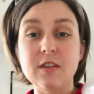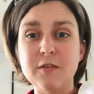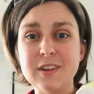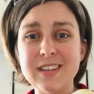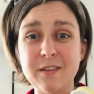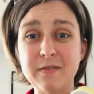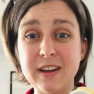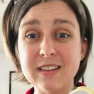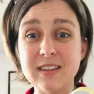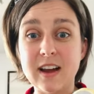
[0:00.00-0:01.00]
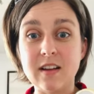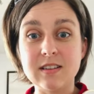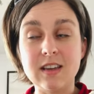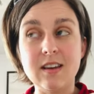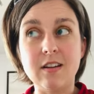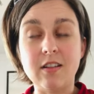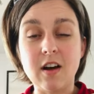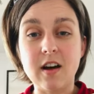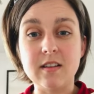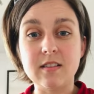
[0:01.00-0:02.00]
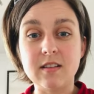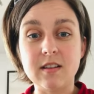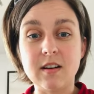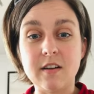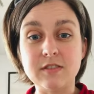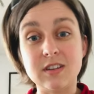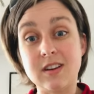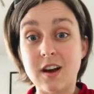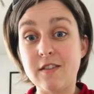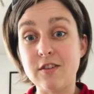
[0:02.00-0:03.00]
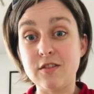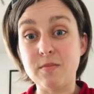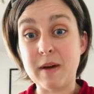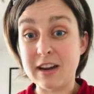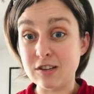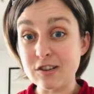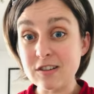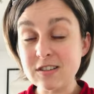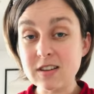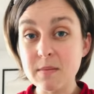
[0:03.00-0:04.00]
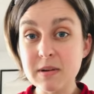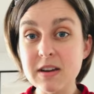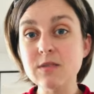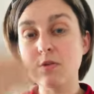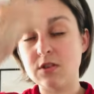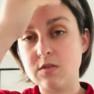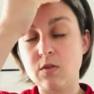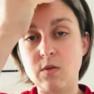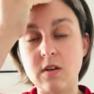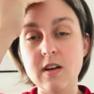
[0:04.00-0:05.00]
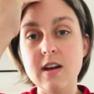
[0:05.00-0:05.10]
Freestyle Flex, I see a lot often covered by insurance companies, which is cool.